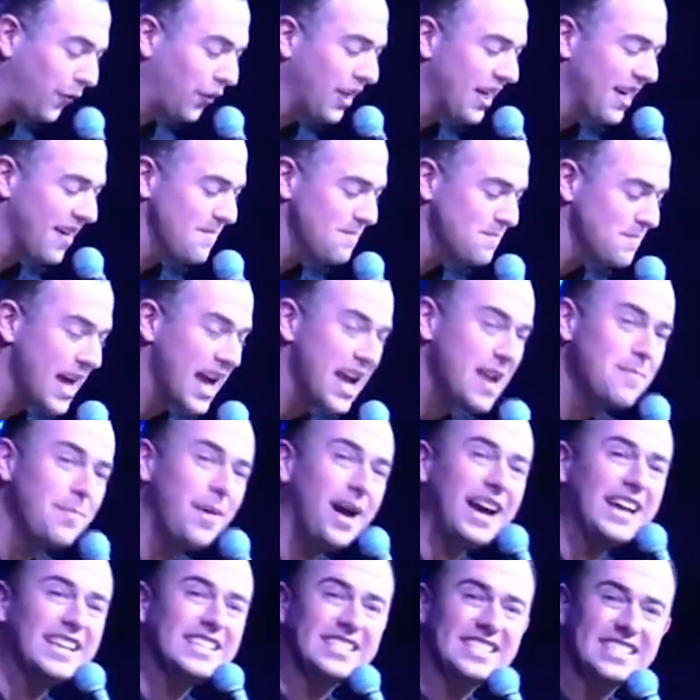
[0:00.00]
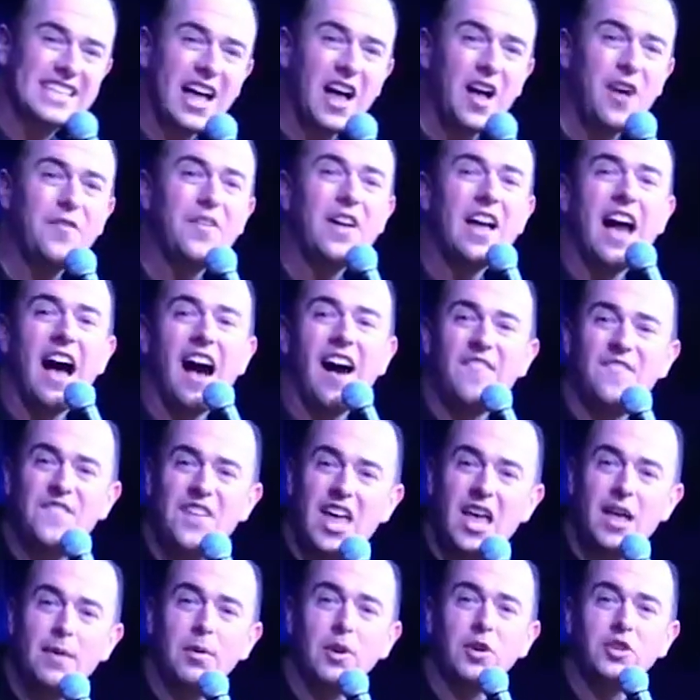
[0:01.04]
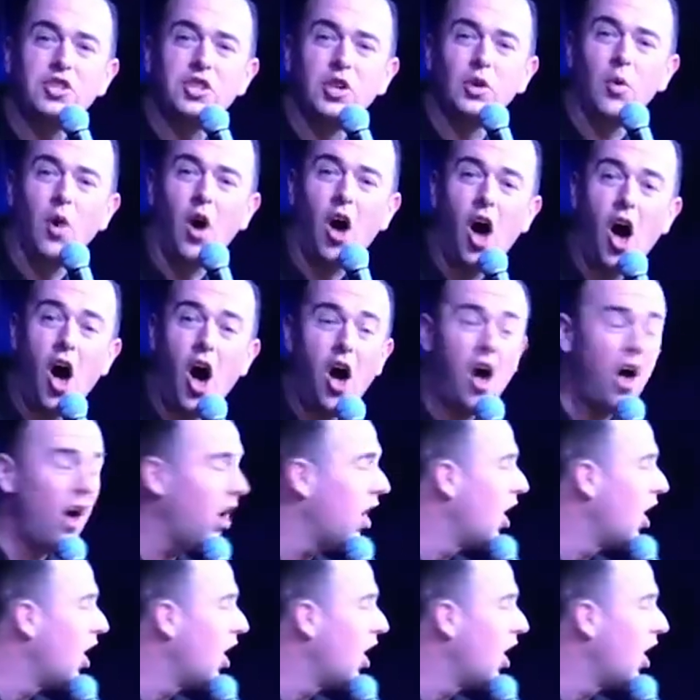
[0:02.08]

have made myself available to all.